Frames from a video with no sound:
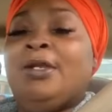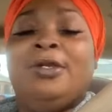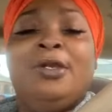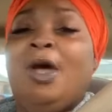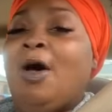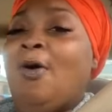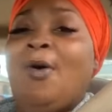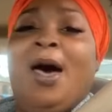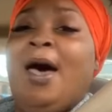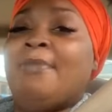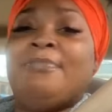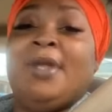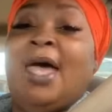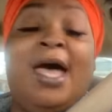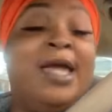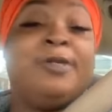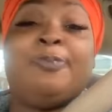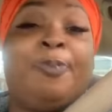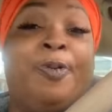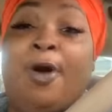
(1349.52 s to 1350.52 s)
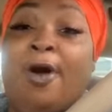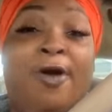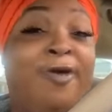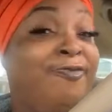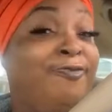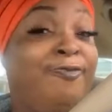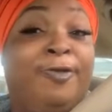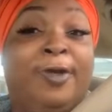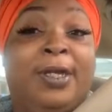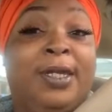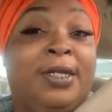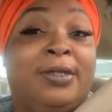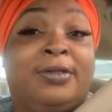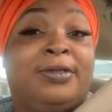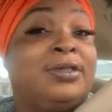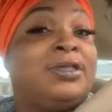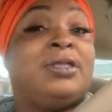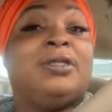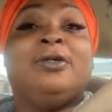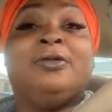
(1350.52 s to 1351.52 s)
No, I'm not
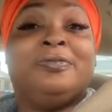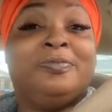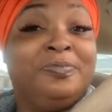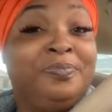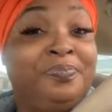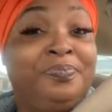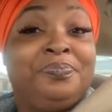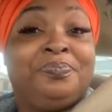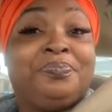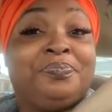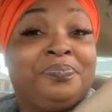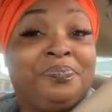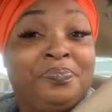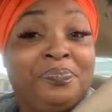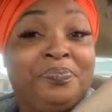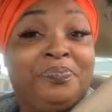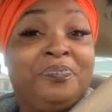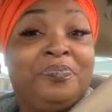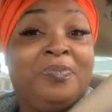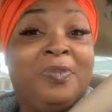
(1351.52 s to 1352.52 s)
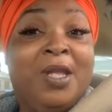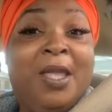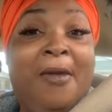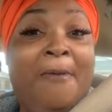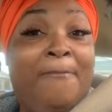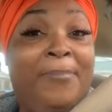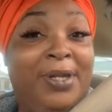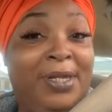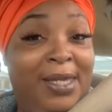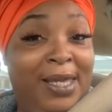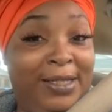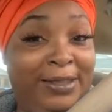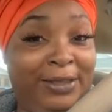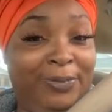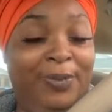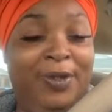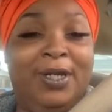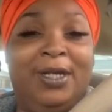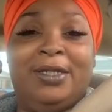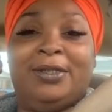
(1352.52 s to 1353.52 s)
perfect, but
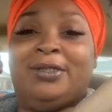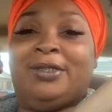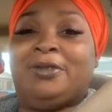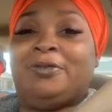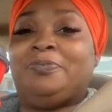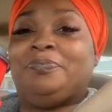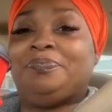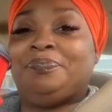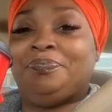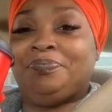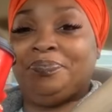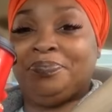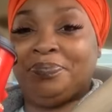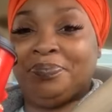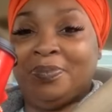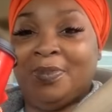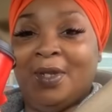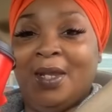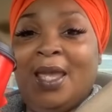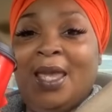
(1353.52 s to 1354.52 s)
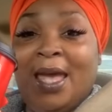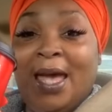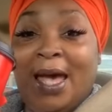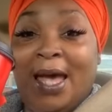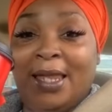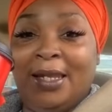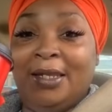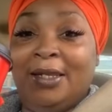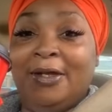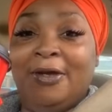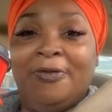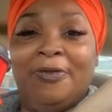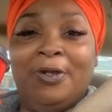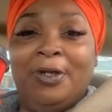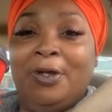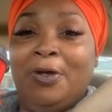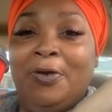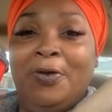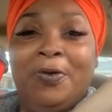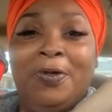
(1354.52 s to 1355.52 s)
guess what? I love
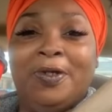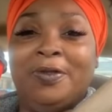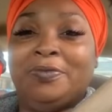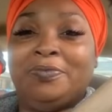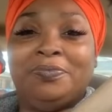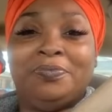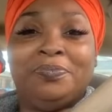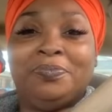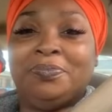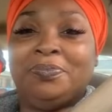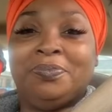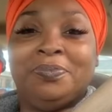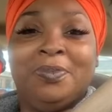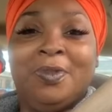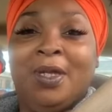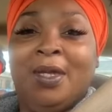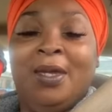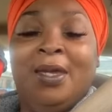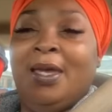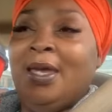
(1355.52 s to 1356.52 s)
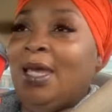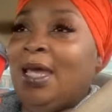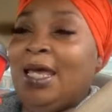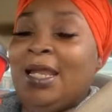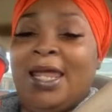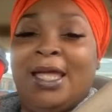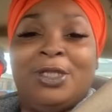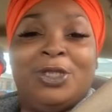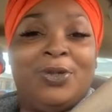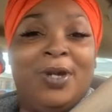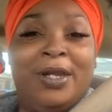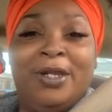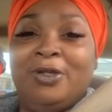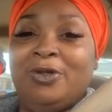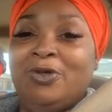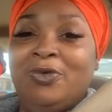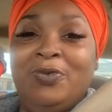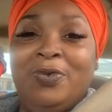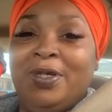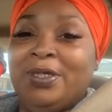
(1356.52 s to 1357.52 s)
the Lord, and I try
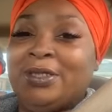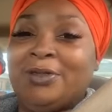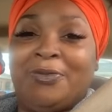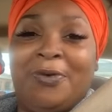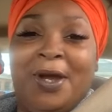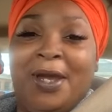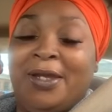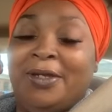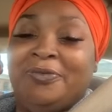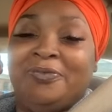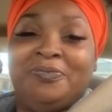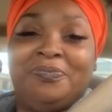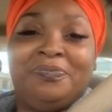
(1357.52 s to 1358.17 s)
to do what's right.